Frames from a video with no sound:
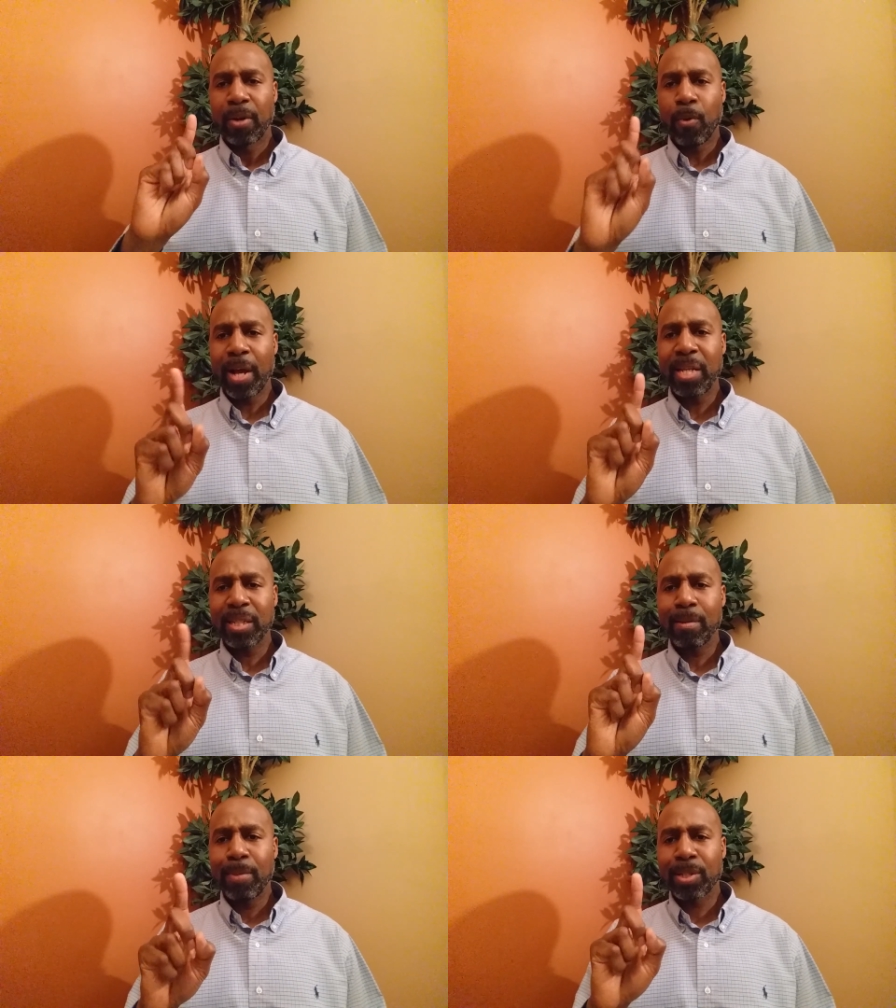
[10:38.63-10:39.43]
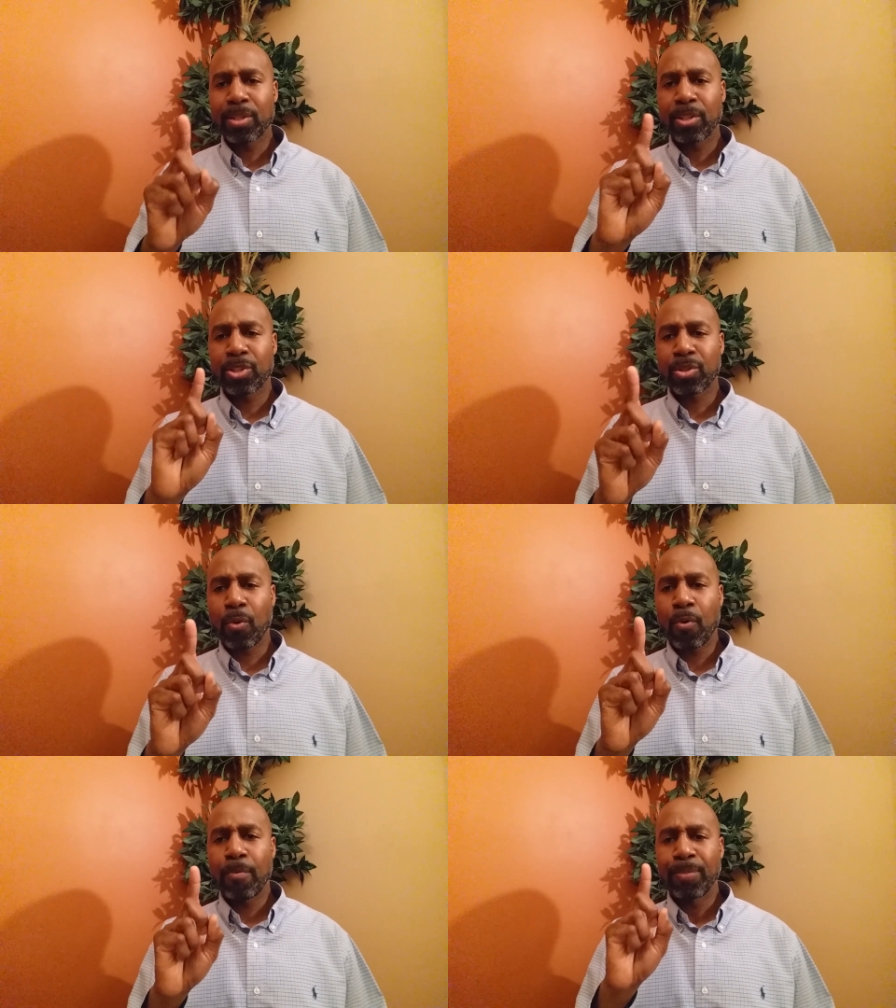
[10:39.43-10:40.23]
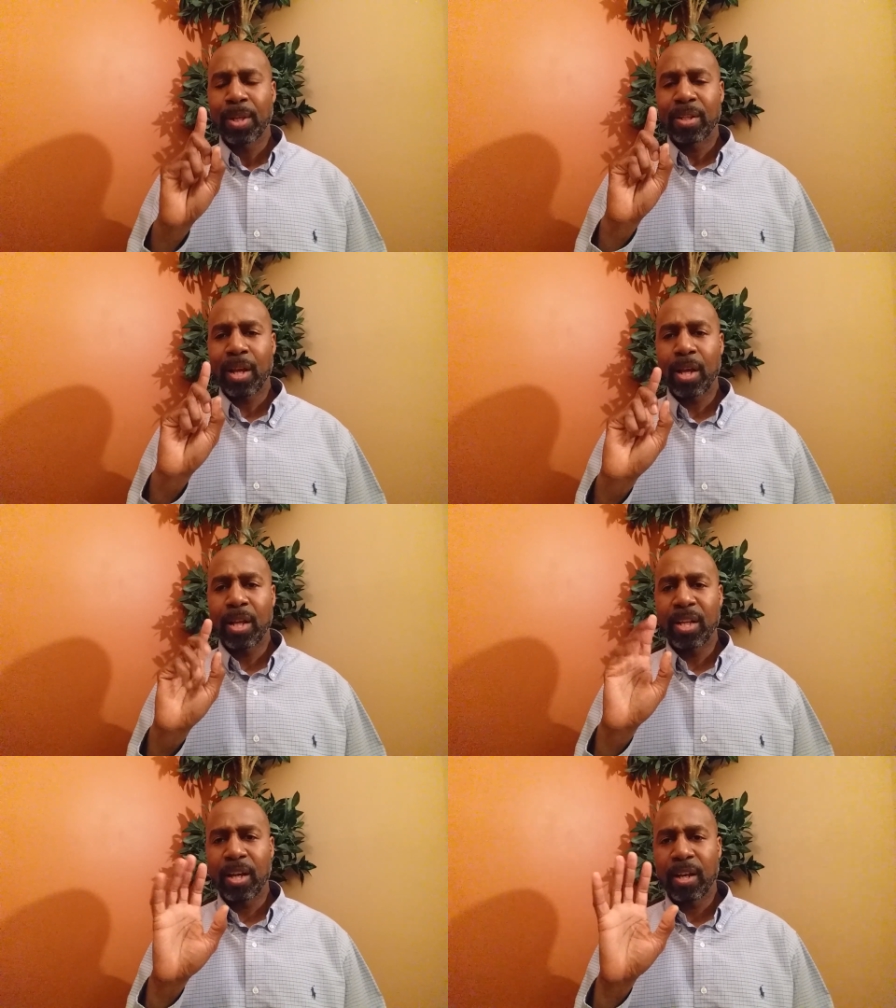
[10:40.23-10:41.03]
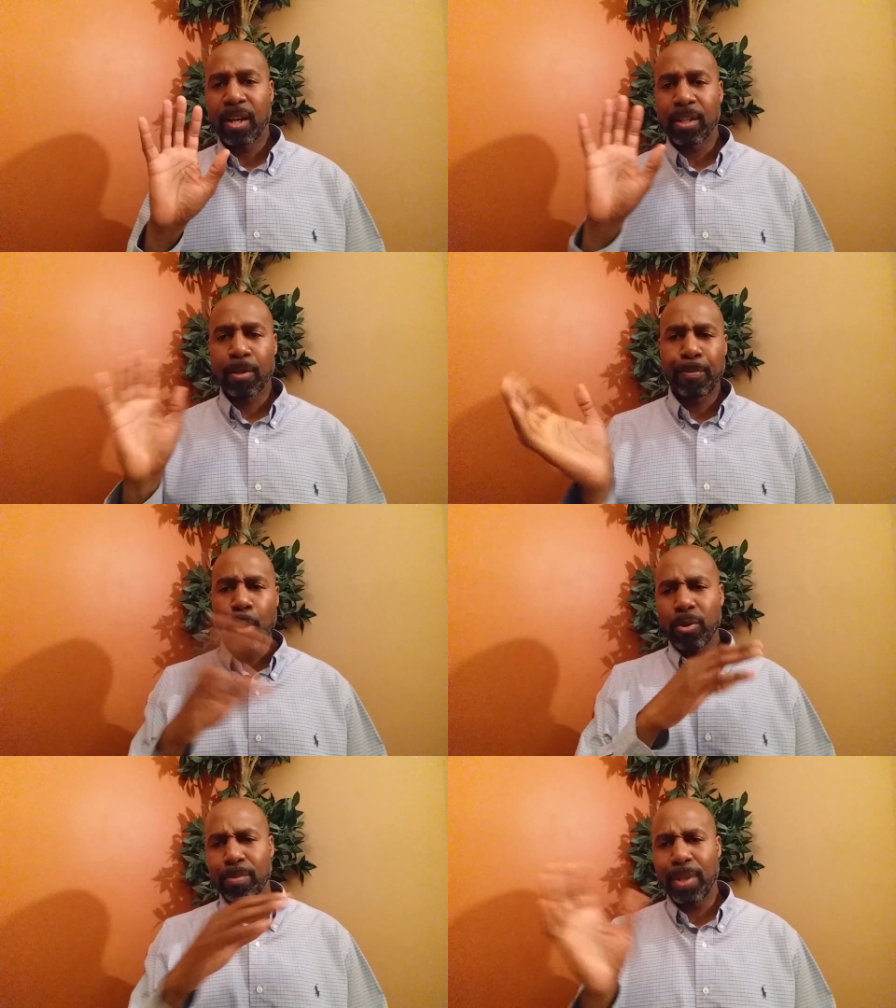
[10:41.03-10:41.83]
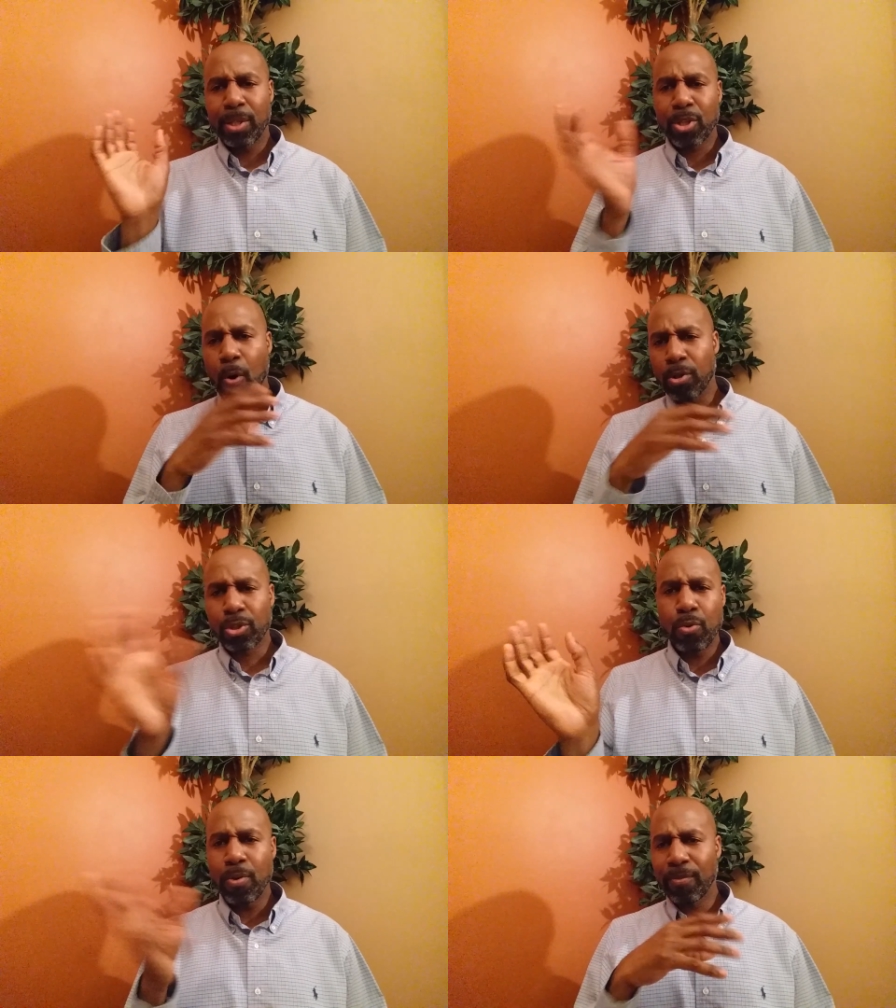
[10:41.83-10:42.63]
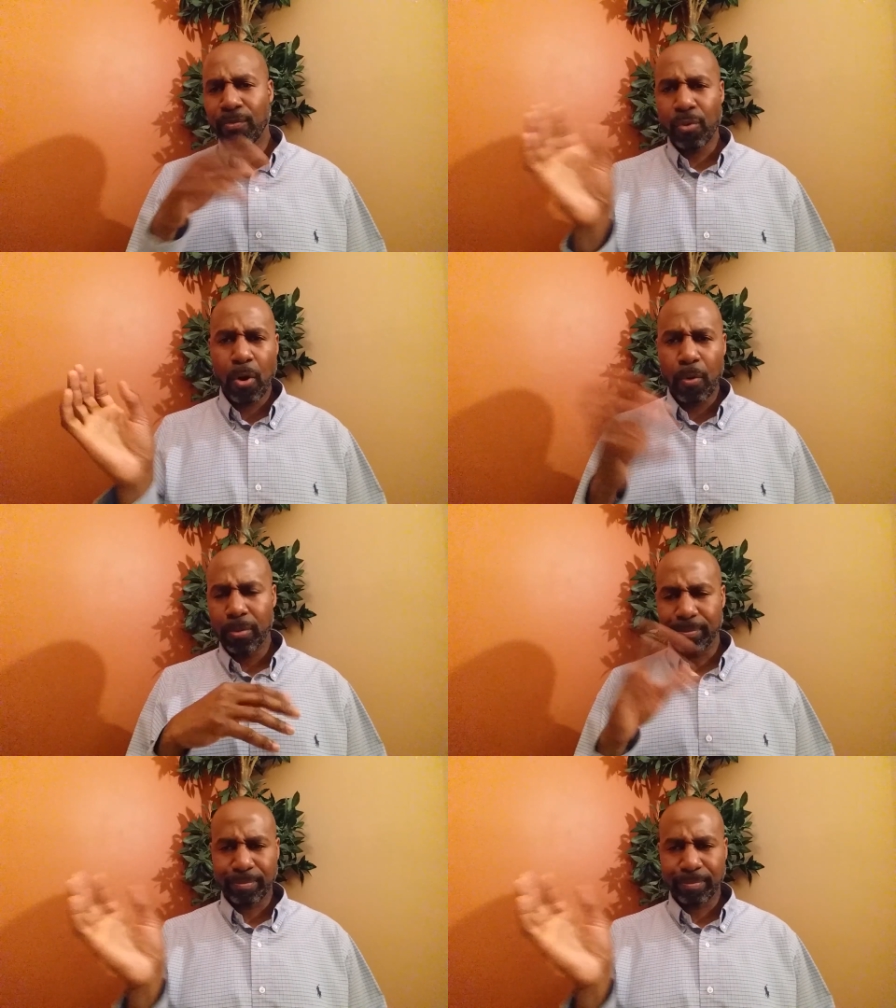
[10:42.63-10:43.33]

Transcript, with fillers: While he's in the midst of the storm, uh, uh, the boat is being tossed to and fro